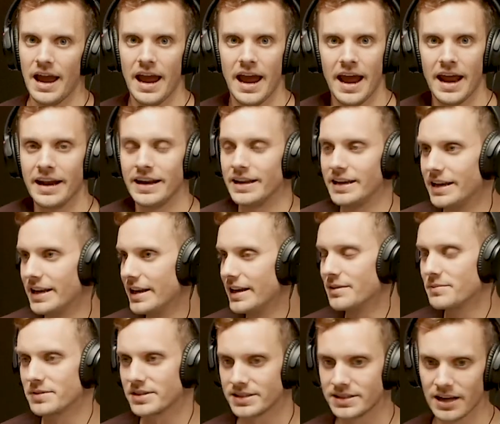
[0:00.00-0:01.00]
and he
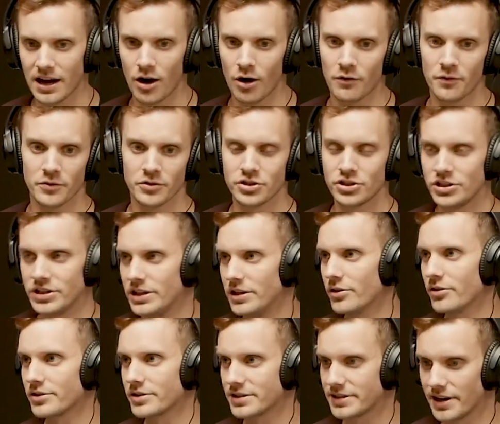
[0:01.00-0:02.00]
himself or she
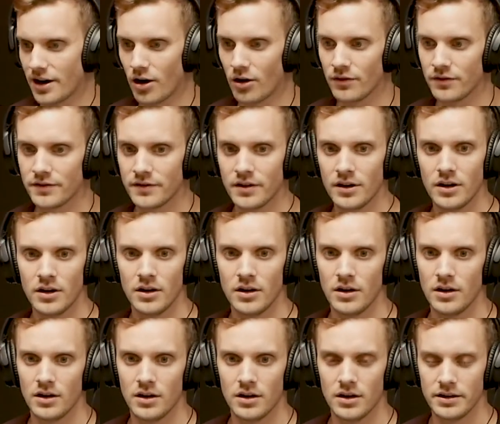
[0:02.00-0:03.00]
herself
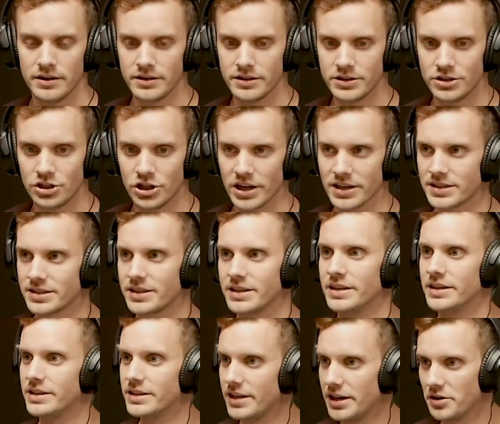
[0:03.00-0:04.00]
just
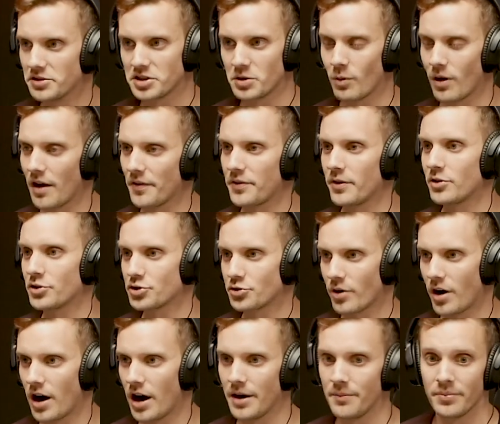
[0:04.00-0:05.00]
continuously went out there and
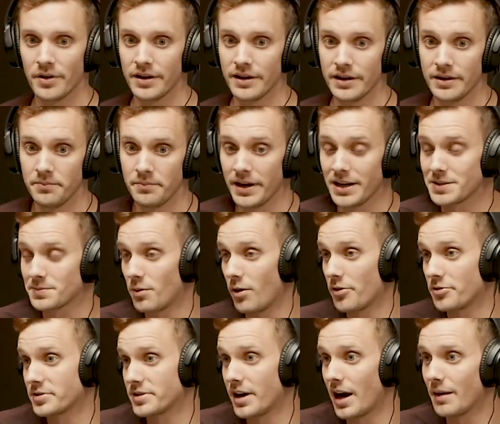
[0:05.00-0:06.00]
tried, but in baseball
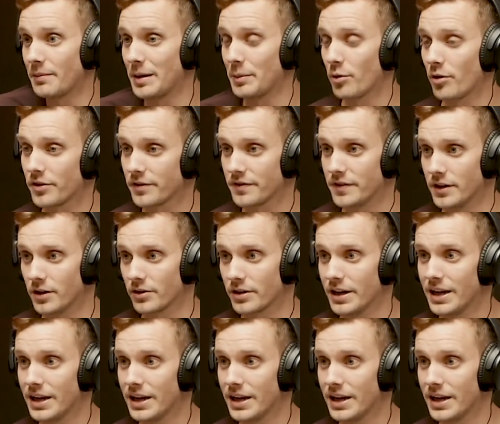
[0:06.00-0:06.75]
there's 9 people on the field.